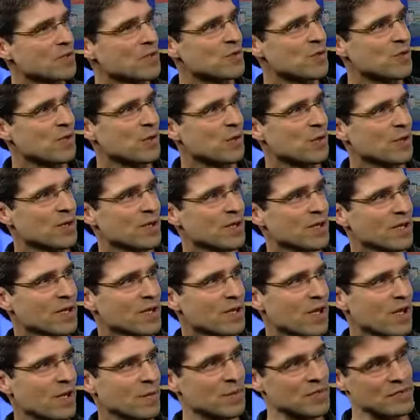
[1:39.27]
So
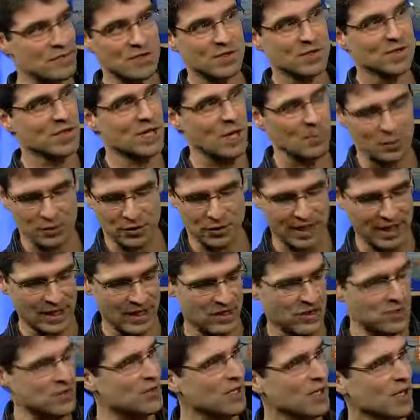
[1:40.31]
um, this couple
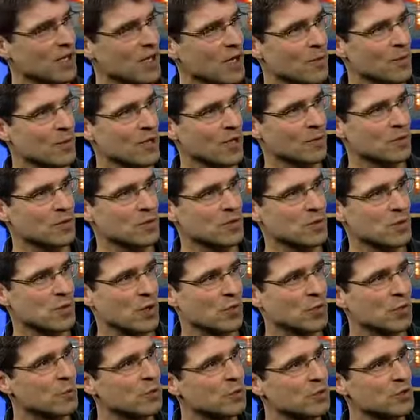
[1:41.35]
days uh, coming up this
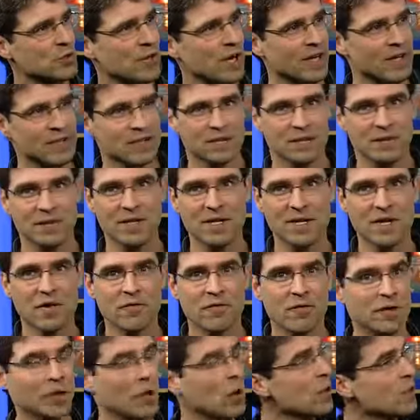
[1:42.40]
week, we'll be trying to
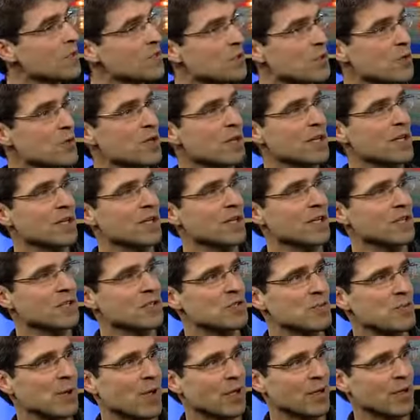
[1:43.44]
figure out what's unique and
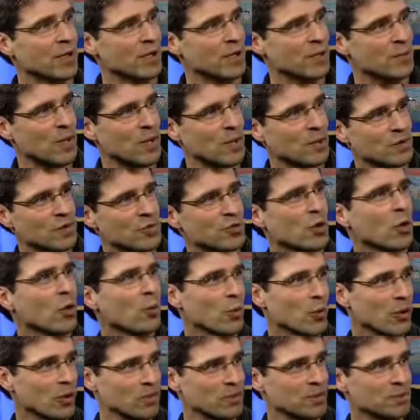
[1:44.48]
inspiring about Shorewood.